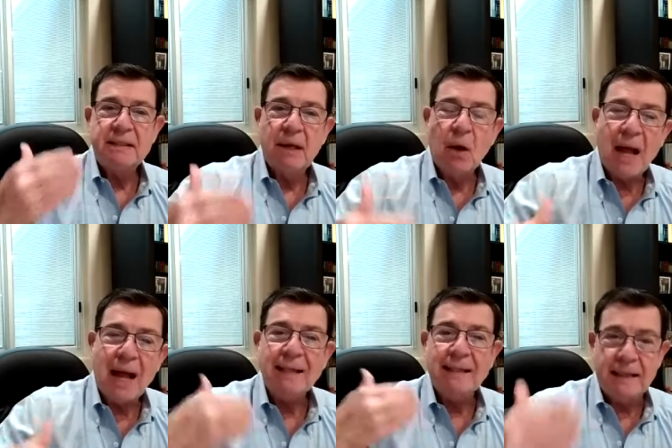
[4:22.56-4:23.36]

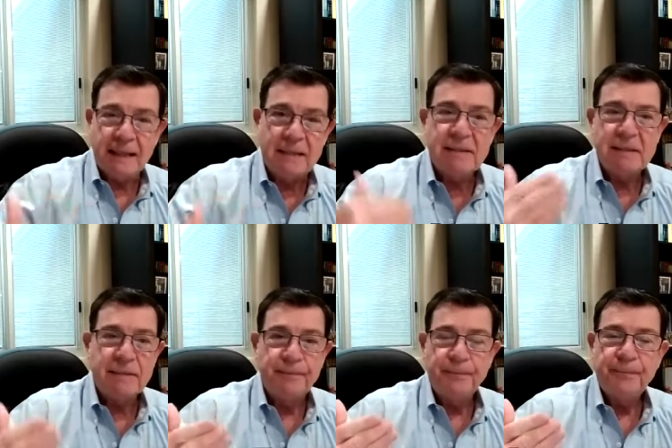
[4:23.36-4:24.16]
holidays
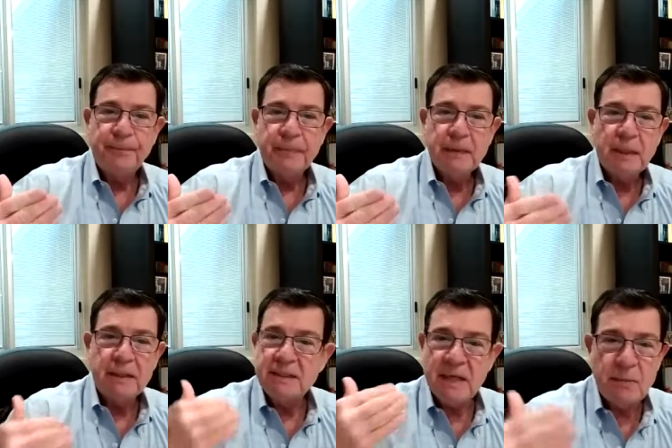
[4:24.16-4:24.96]

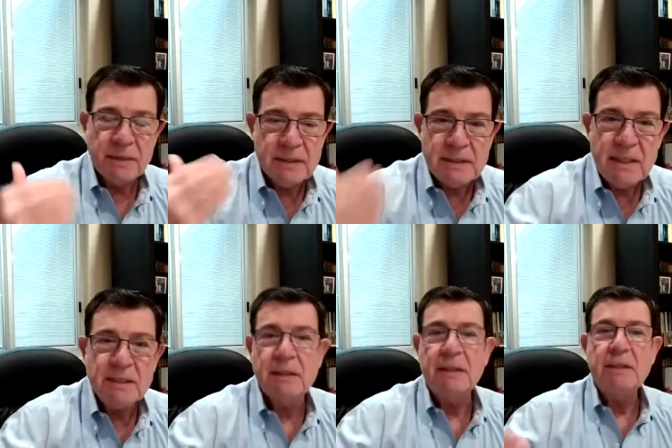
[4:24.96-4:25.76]
and sacred
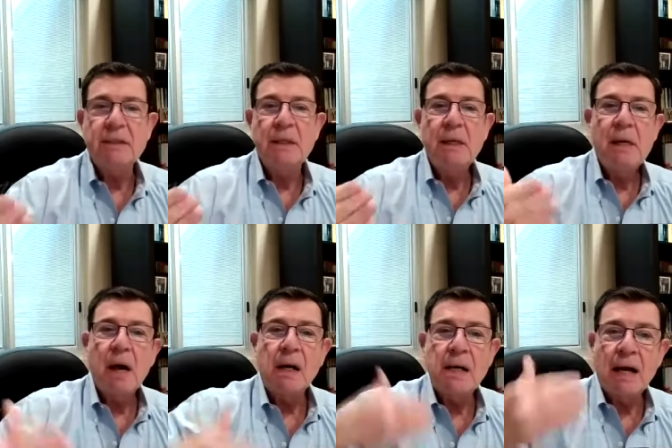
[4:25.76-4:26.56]
seasons
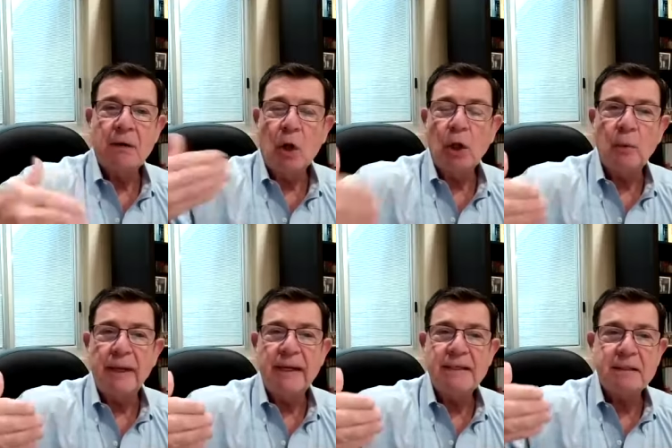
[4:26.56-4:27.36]
are not
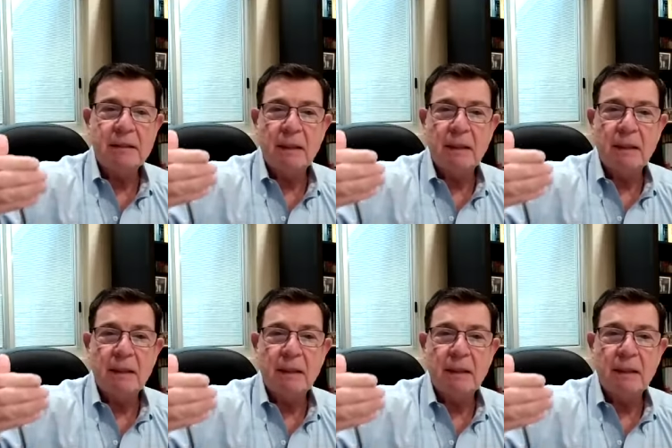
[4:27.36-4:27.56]
always